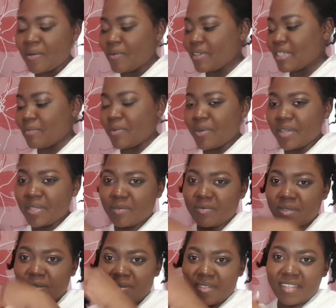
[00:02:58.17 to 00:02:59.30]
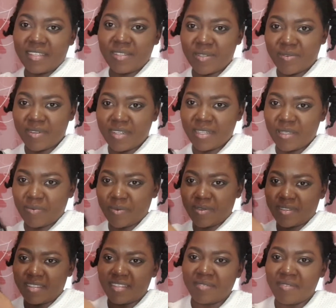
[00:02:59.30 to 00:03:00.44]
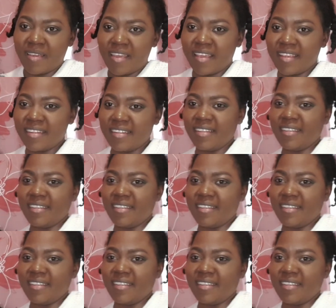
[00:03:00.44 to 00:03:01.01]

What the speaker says: which I'm going to be using during this process, right?